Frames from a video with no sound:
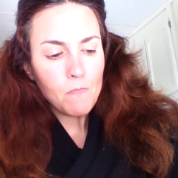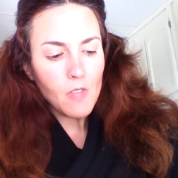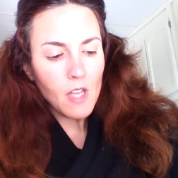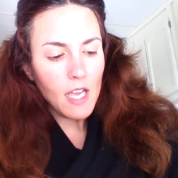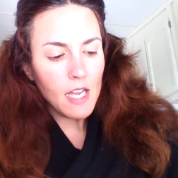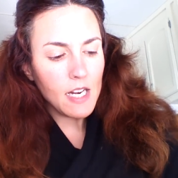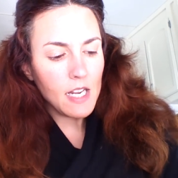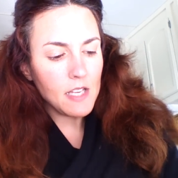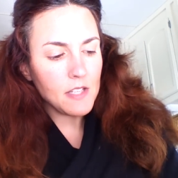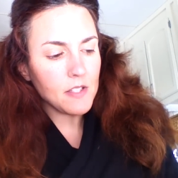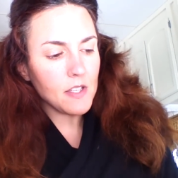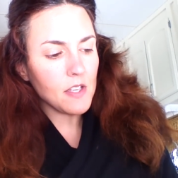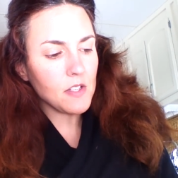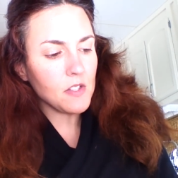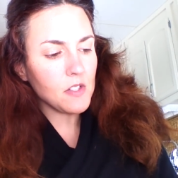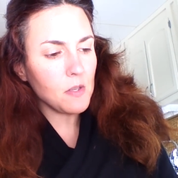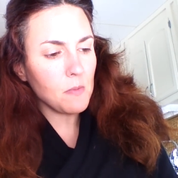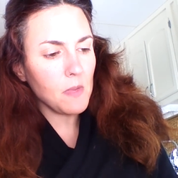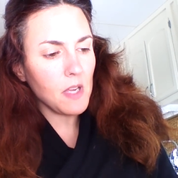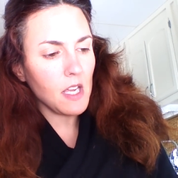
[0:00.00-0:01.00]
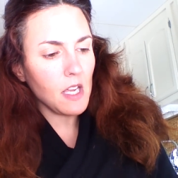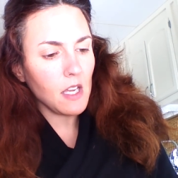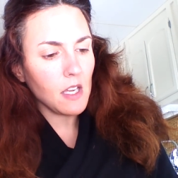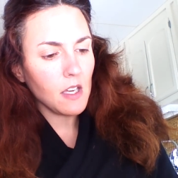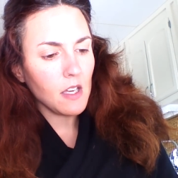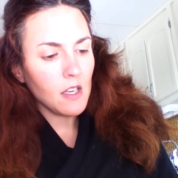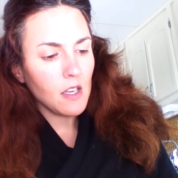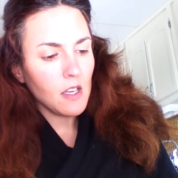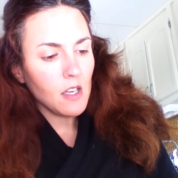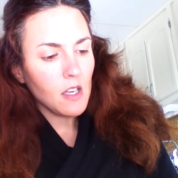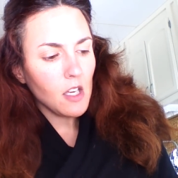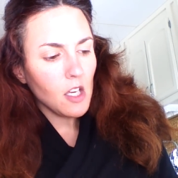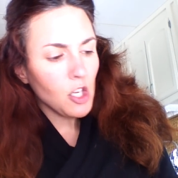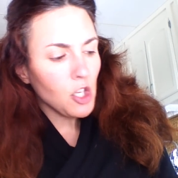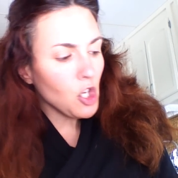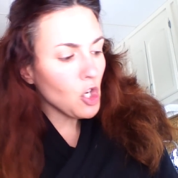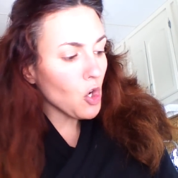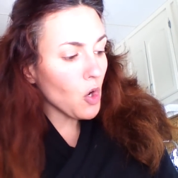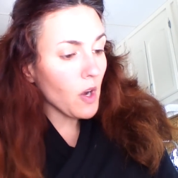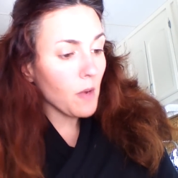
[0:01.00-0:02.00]
And he says to me,
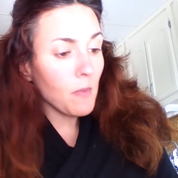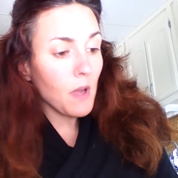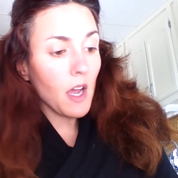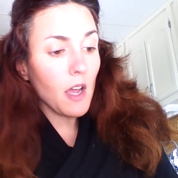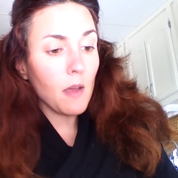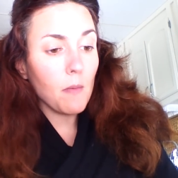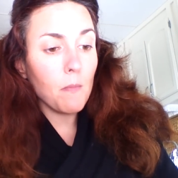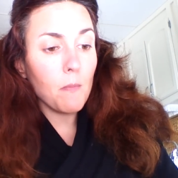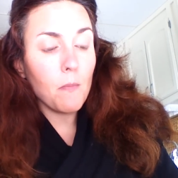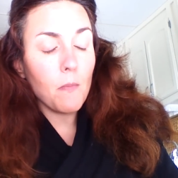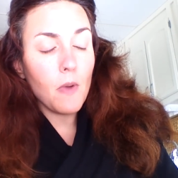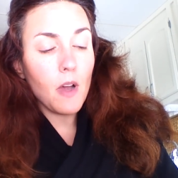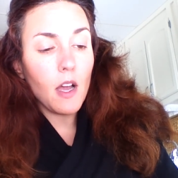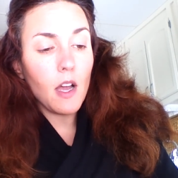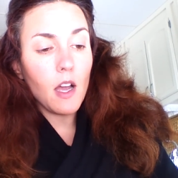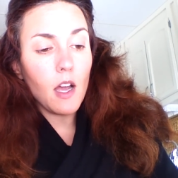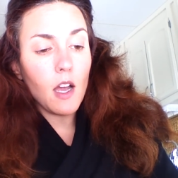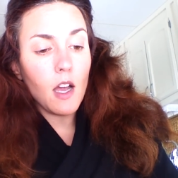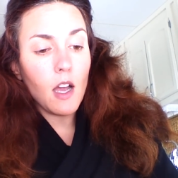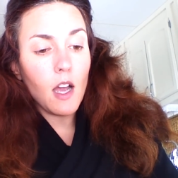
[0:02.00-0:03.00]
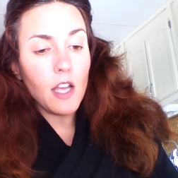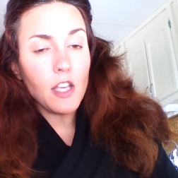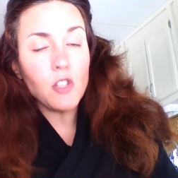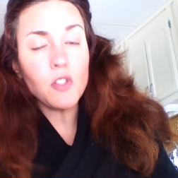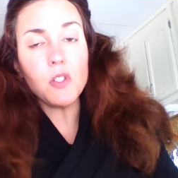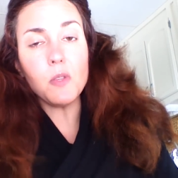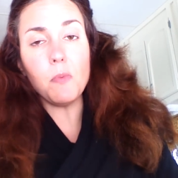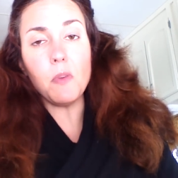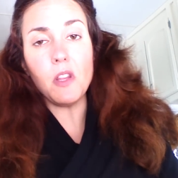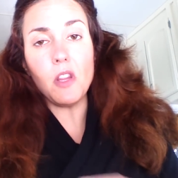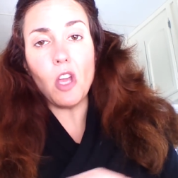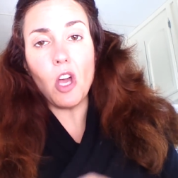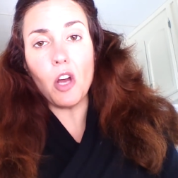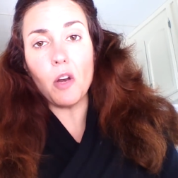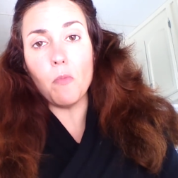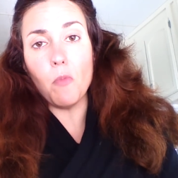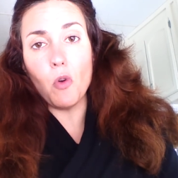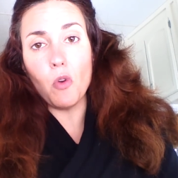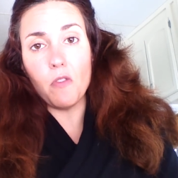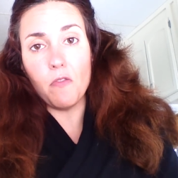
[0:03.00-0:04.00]
You know, I'm, I'm, I used to be in the
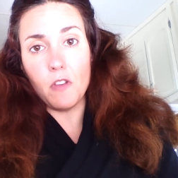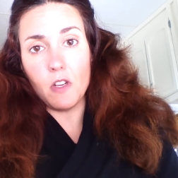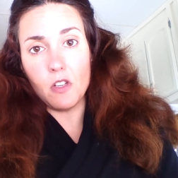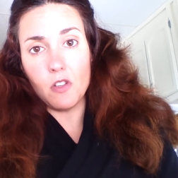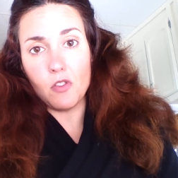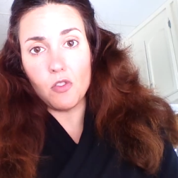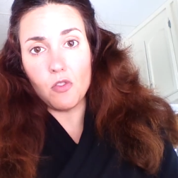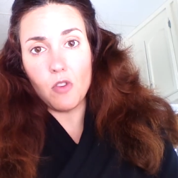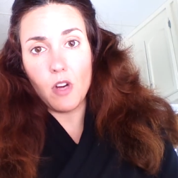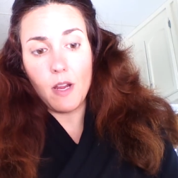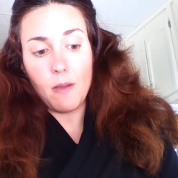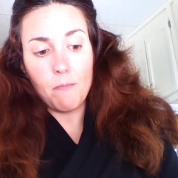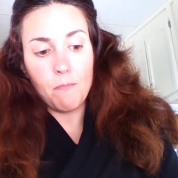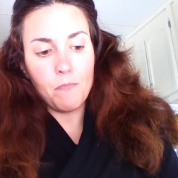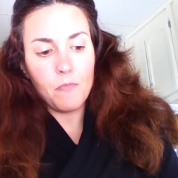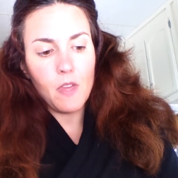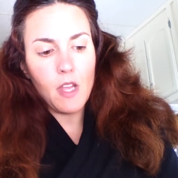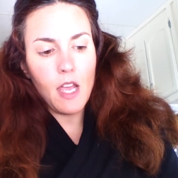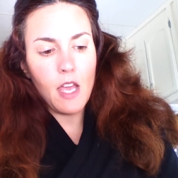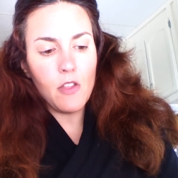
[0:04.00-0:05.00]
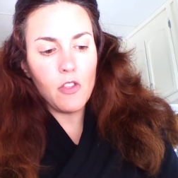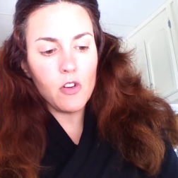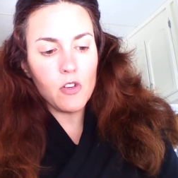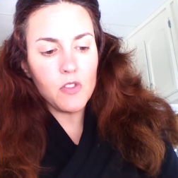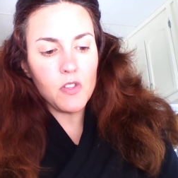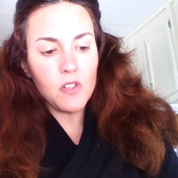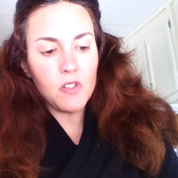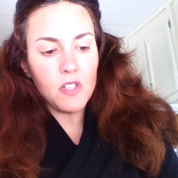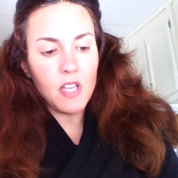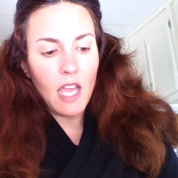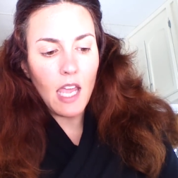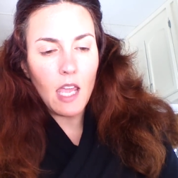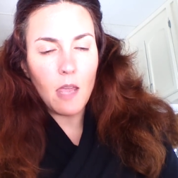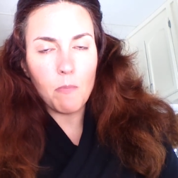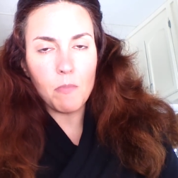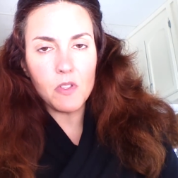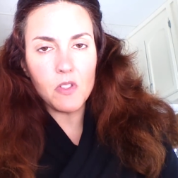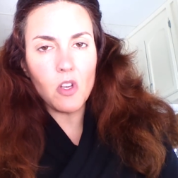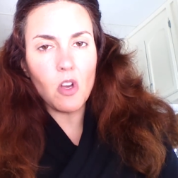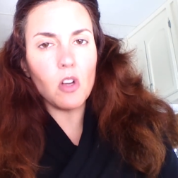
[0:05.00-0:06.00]
automotive industry, and there's a tape.
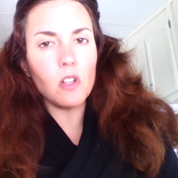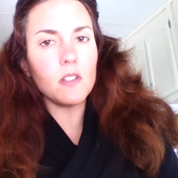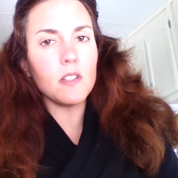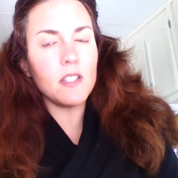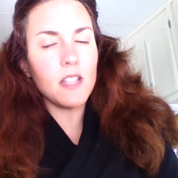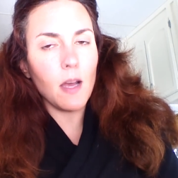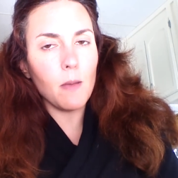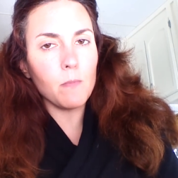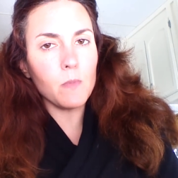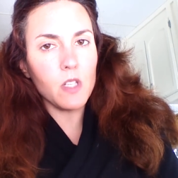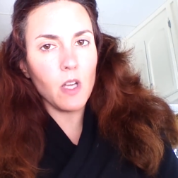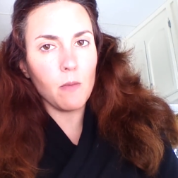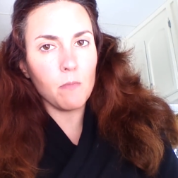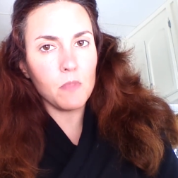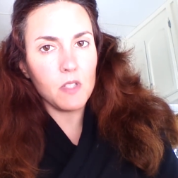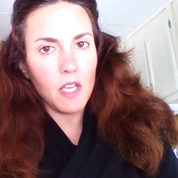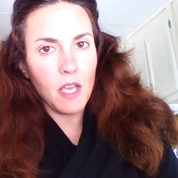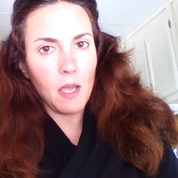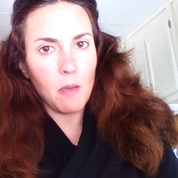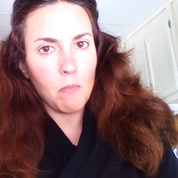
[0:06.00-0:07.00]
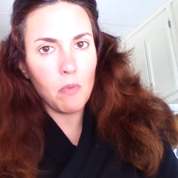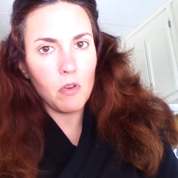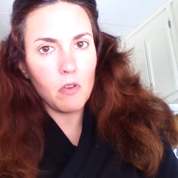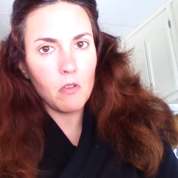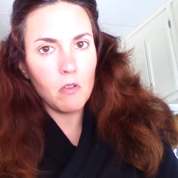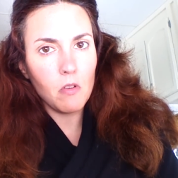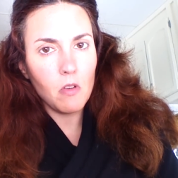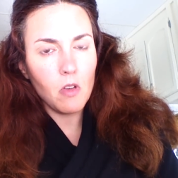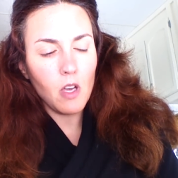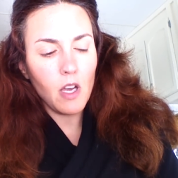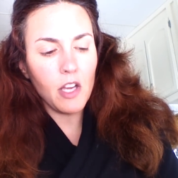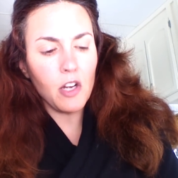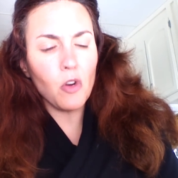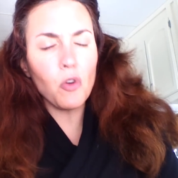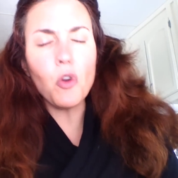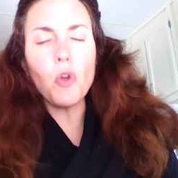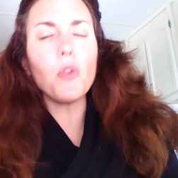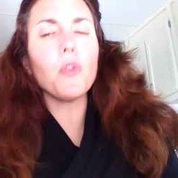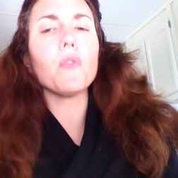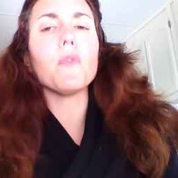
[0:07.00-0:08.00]
It's called Dum Dum Tape. I don't
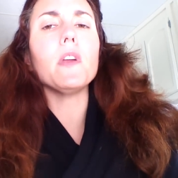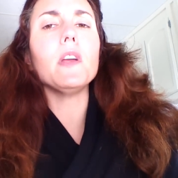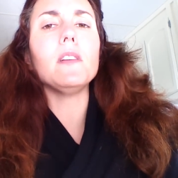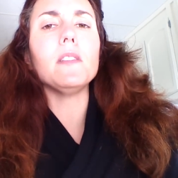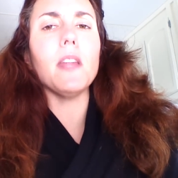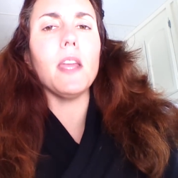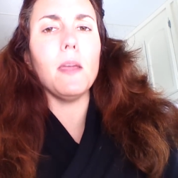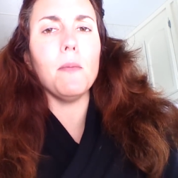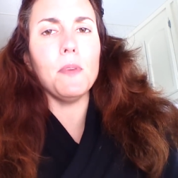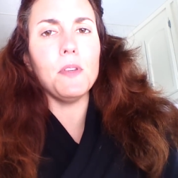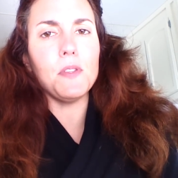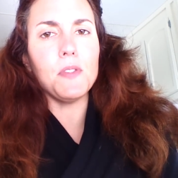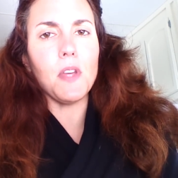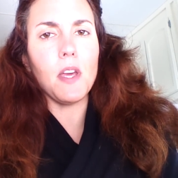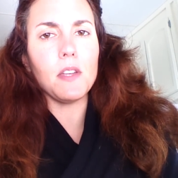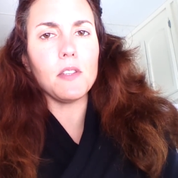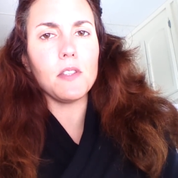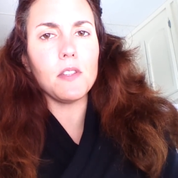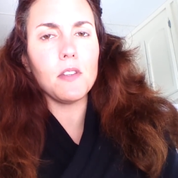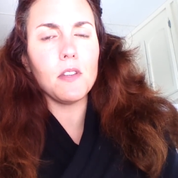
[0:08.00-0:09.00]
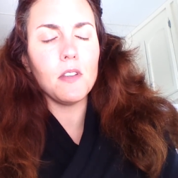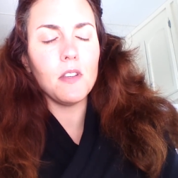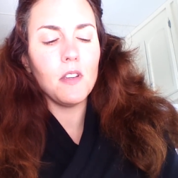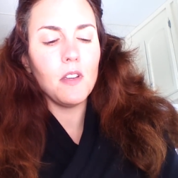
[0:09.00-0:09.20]
know the real name, he says.